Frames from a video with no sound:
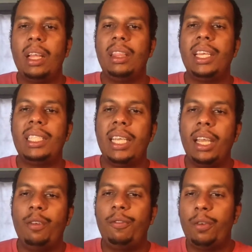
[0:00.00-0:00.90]
They
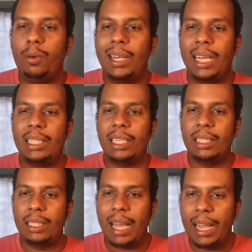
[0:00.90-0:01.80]
take food as a
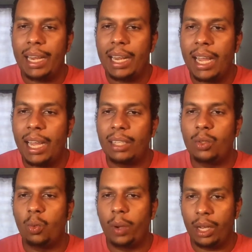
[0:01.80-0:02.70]
sign as,
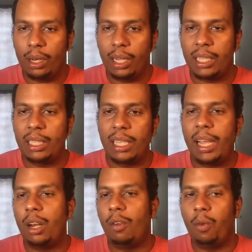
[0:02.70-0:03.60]
as a
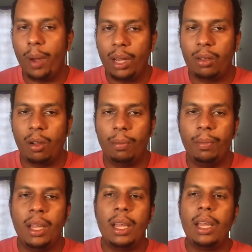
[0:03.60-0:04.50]
sign of welcome,
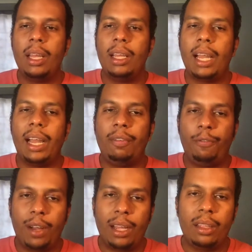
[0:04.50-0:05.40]
and
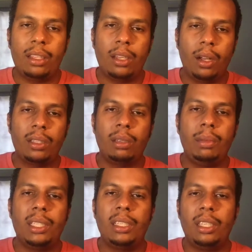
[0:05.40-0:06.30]
father talks to
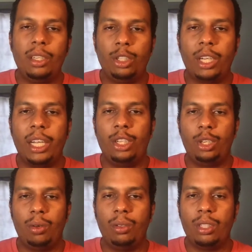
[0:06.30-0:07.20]
Mrs. Hilcher and
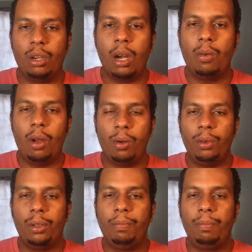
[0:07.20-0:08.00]
shows her around.